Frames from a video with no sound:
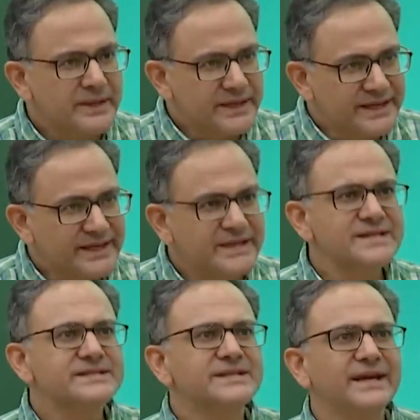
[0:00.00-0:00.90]

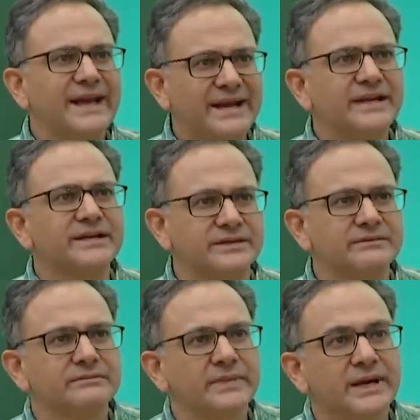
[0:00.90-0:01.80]
decrease the error
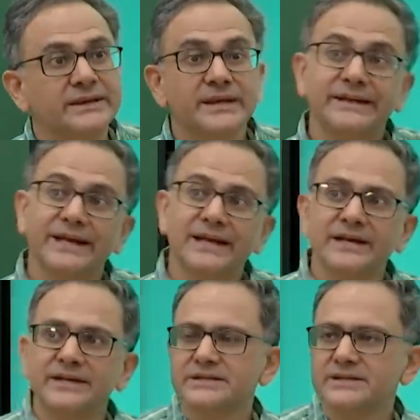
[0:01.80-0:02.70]
in the Taylor.